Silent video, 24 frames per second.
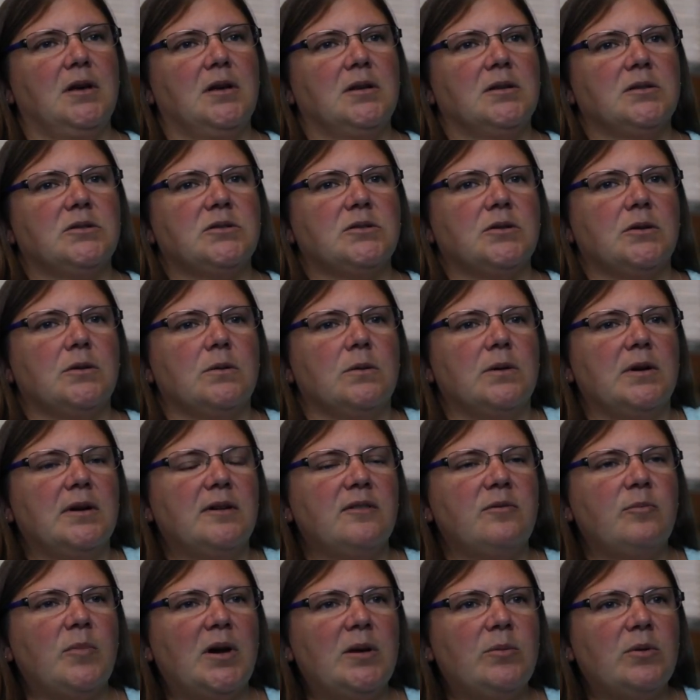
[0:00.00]
So
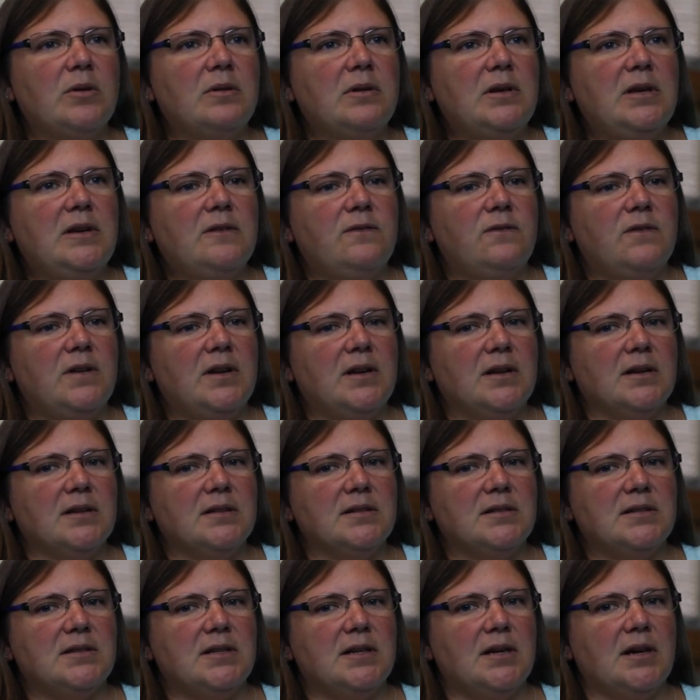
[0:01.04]
if my belief
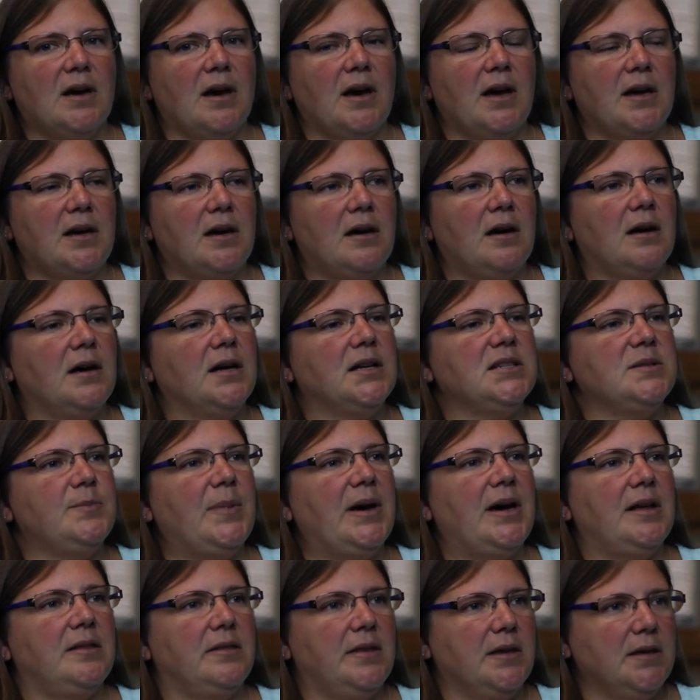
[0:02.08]
is that I cause
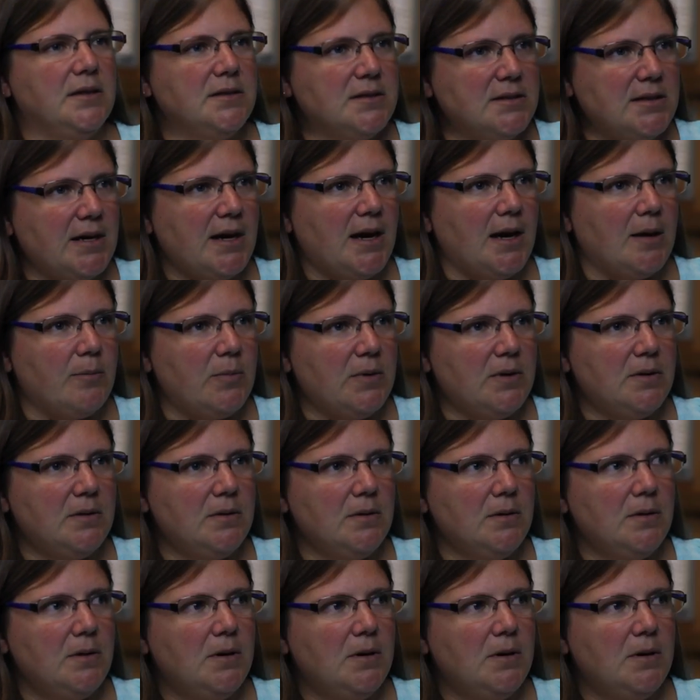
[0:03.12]
bad things to happen,